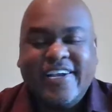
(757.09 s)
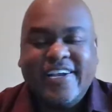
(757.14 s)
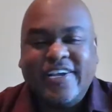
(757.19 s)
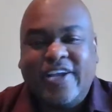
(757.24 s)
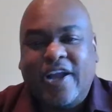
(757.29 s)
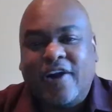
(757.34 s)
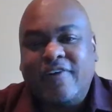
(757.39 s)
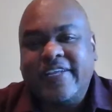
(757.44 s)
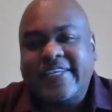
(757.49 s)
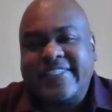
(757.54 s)

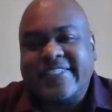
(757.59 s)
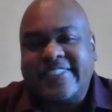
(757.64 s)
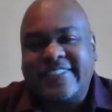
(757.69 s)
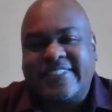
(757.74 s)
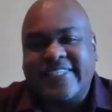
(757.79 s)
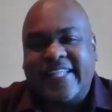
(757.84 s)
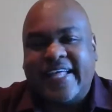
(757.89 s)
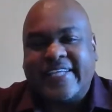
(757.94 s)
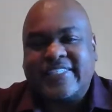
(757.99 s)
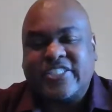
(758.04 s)
Go listen
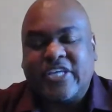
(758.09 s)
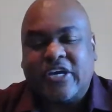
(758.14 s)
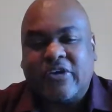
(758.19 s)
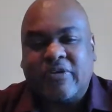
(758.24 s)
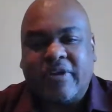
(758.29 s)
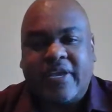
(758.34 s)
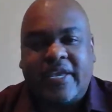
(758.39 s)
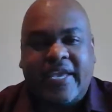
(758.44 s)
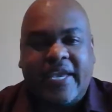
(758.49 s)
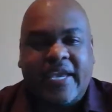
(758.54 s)
to that
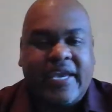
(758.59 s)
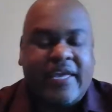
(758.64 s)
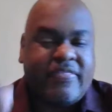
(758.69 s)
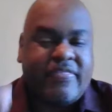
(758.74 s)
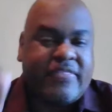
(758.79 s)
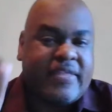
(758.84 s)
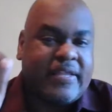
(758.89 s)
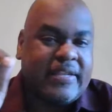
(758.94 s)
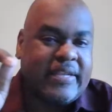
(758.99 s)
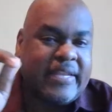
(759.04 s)
song.
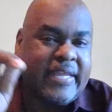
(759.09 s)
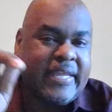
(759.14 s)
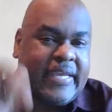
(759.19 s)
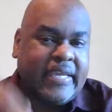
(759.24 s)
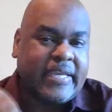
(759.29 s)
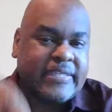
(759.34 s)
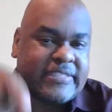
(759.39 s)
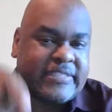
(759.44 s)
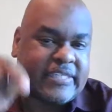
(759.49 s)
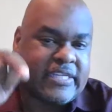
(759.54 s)
Again, the
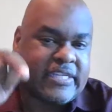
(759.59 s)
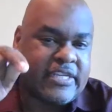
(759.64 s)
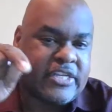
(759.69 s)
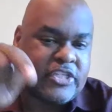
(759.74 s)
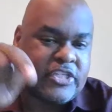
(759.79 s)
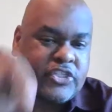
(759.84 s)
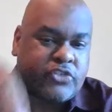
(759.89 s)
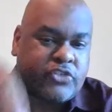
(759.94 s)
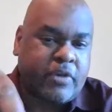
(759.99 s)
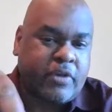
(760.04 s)
link is in the
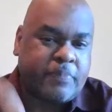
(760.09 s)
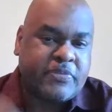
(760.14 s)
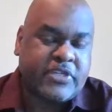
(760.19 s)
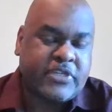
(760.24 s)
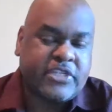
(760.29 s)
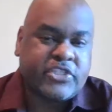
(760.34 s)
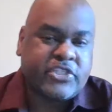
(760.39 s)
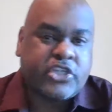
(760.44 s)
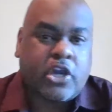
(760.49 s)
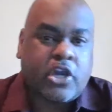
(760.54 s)
description.
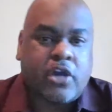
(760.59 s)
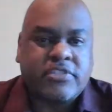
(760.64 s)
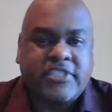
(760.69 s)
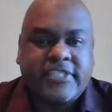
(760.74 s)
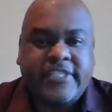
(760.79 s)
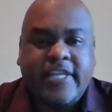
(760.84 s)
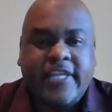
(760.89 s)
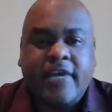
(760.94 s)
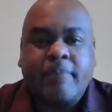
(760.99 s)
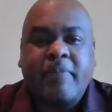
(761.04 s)
It's called
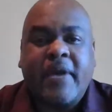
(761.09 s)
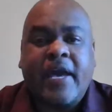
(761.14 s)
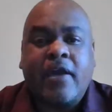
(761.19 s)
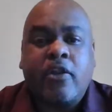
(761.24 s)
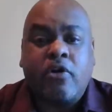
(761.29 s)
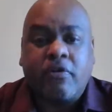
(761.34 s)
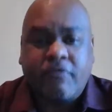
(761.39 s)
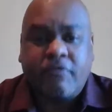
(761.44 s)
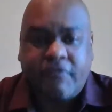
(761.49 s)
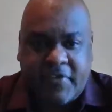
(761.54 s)
Step Out
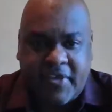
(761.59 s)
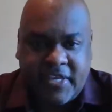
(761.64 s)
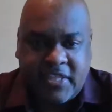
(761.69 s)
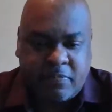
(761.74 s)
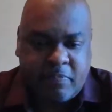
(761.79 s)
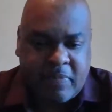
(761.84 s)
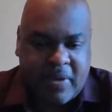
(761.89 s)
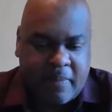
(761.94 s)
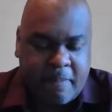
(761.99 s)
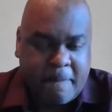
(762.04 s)
on
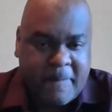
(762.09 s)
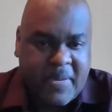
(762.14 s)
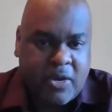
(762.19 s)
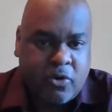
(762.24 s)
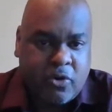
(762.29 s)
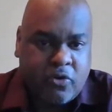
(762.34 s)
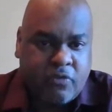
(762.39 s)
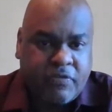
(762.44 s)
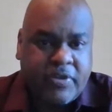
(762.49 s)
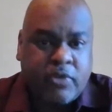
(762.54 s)
Faith by
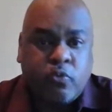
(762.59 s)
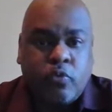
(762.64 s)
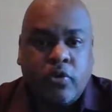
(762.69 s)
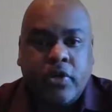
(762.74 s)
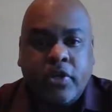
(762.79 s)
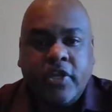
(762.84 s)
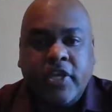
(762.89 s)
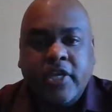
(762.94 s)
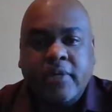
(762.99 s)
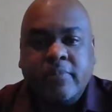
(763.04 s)
Melvin
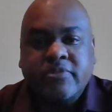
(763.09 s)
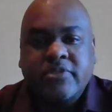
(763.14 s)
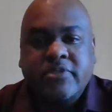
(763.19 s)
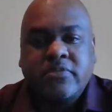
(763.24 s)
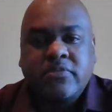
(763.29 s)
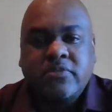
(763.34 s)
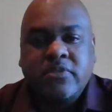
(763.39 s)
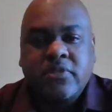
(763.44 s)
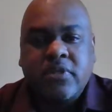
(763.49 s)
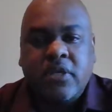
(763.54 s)
Williams.
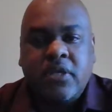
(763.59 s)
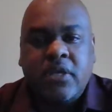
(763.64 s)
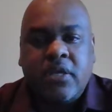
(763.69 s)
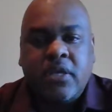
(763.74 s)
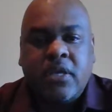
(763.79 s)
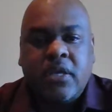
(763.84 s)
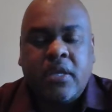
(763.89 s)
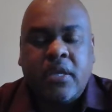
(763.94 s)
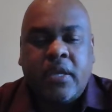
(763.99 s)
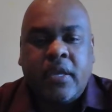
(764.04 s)

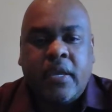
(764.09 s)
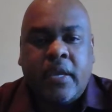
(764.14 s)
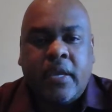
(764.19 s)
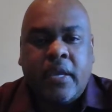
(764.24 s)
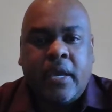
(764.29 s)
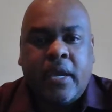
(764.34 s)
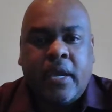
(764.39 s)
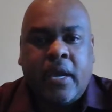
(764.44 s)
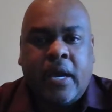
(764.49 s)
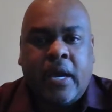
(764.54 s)

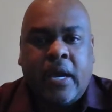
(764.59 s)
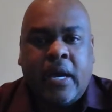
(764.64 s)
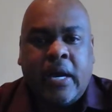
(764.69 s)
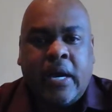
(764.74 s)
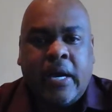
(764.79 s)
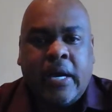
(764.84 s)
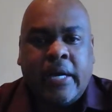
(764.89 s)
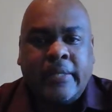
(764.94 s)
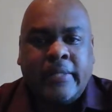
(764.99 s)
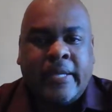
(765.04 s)

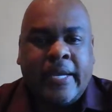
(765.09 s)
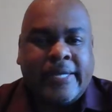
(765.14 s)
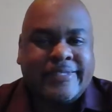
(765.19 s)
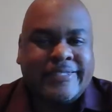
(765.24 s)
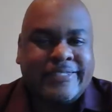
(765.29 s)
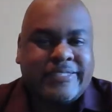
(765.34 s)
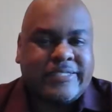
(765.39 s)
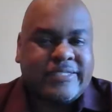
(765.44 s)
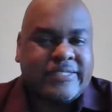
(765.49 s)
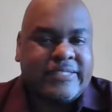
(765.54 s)
Uh, guys,
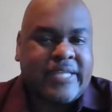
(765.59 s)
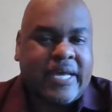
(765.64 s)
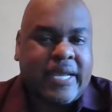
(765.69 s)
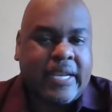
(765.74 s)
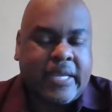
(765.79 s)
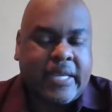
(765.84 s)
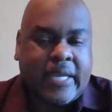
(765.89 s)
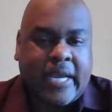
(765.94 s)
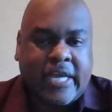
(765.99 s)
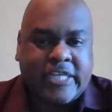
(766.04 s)
this is not
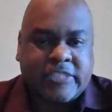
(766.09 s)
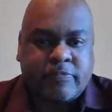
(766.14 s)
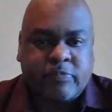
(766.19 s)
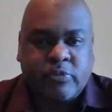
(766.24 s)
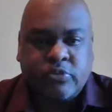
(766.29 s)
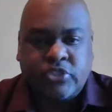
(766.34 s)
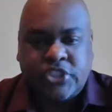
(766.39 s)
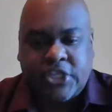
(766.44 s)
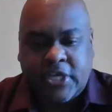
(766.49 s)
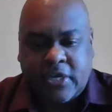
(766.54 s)
a
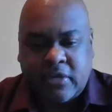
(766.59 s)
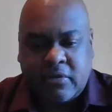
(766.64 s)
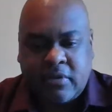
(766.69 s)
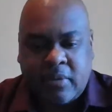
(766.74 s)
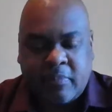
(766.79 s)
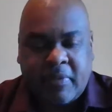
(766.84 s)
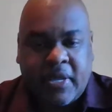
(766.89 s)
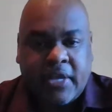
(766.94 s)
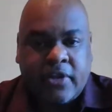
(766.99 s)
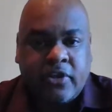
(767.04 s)
gospel channel.
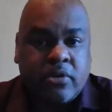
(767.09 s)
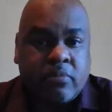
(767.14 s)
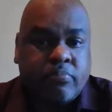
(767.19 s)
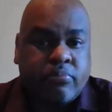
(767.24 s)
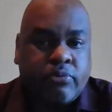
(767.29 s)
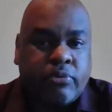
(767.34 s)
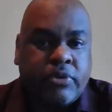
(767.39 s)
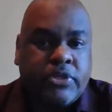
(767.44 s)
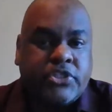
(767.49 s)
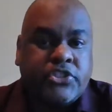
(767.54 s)
I'm not here to
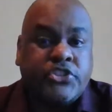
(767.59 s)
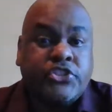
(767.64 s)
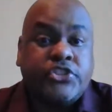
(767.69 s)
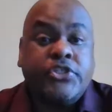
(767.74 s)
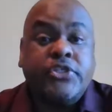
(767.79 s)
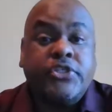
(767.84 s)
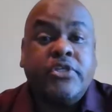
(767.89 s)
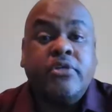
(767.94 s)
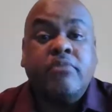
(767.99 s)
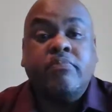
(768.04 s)
preach to
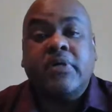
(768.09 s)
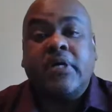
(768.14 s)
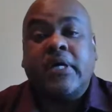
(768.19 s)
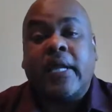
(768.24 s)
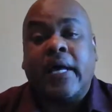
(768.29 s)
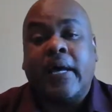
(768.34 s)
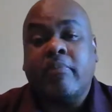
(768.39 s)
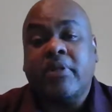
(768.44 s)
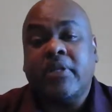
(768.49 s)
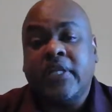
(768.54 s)
you, but
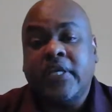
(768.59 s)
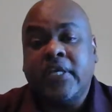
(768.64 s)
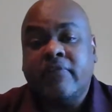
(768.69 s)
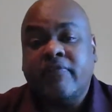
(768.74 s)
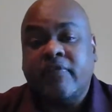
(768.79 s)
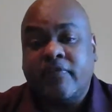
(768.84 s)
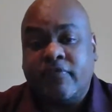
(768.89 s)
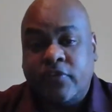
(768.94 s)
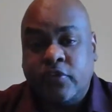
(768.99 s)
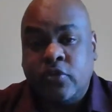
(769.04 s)
I
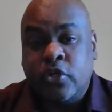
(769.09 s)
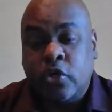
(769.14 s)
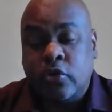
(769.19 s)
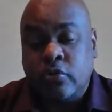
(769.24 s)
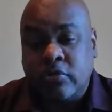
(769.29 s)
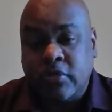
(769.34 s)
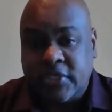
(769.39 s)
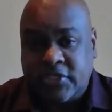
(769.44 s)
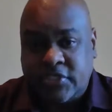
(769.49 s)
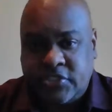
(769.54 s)
believe if you go
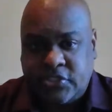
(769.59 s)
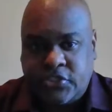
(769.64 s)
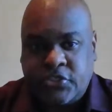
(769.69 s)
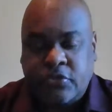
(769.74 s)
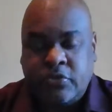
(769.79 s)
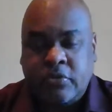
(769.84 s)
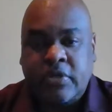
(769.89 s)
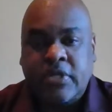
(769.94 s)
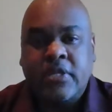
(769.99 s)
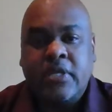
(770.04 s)
listen
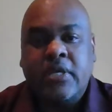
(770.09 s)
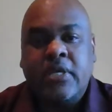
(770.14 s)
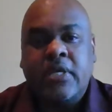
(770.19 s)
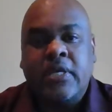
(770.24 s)
to it,